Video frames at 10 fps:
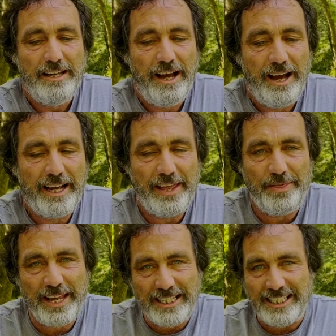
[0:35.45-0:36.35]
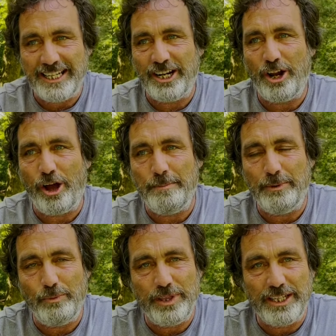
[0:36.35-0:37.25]
get things in
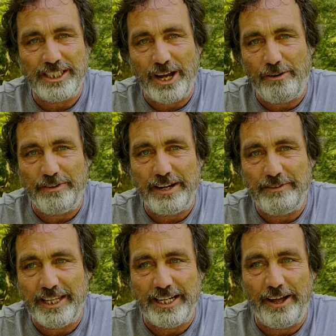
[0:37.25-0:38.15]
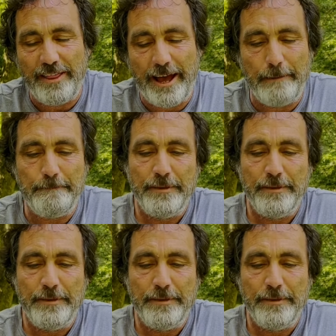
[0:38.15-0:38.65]
alignment with yourself and everything like